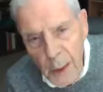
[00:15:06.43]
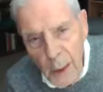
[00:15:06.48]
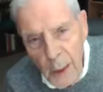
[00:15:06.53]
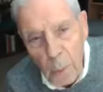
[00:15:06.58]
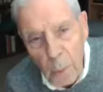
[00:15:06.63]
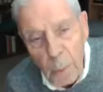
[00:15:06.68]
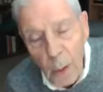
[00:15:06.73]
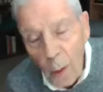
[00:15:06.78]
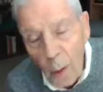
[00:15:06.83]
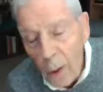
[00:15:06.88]

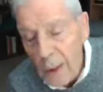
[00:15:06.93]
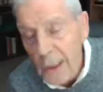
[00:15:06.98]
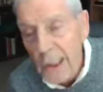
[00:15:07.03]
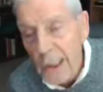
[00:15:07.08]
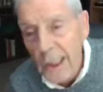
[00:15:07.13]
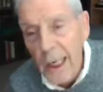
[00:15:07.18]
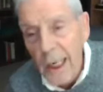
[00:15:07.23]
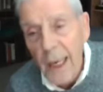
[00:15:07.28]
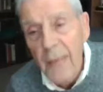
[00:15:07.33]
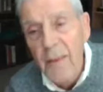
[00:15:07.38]
And
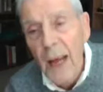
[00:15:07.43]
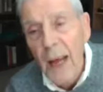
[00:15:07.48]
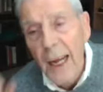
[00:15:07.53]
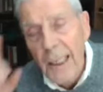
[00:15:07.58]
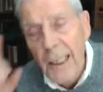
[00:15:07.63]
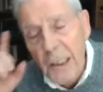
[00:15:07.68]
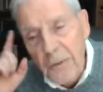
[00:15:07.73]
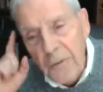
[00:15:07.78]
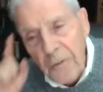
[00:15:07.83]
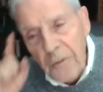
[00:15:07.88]
Paul said
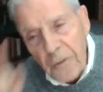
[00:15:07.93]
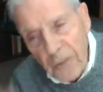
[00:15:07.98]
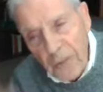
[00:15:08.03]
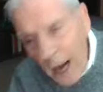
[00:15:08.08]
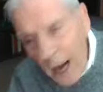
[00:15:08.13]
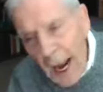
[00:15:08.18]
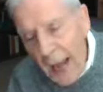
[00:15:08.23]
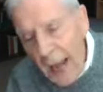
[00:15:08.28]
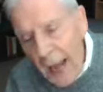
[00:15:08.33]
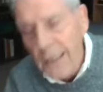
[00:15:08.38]
that's
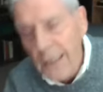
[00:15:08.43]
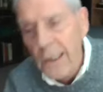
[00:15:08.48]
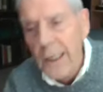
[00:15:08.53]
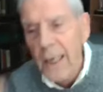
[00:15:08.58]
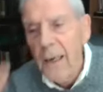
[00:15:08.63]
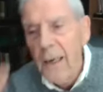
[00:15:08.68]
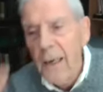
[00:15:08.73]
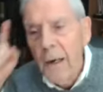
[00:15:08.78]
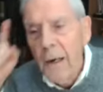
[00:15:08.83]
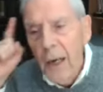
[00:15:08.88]
flat
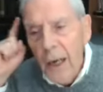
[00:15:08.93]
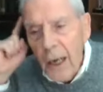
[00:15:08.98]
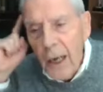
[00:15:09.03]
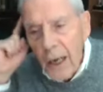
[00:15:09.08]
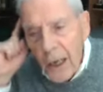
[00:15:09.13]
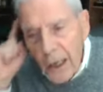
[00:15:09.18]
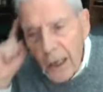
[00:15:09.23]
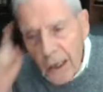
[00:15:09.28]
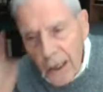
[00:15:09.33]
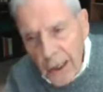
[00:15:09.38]

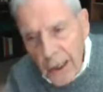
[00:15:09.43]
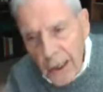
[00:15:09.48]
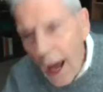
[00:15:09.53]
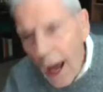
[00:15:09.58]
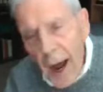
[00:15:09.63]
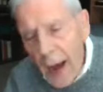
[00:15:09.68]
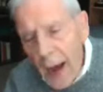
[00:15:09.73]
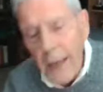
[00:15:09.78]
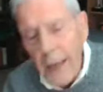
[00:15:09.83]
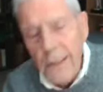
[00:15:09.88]

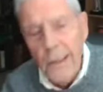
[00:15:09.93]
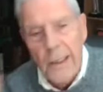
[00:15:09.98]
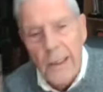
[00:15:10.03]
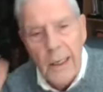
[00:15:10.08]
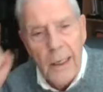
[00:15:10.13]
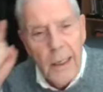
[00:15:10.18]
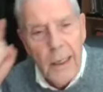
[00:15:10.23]
not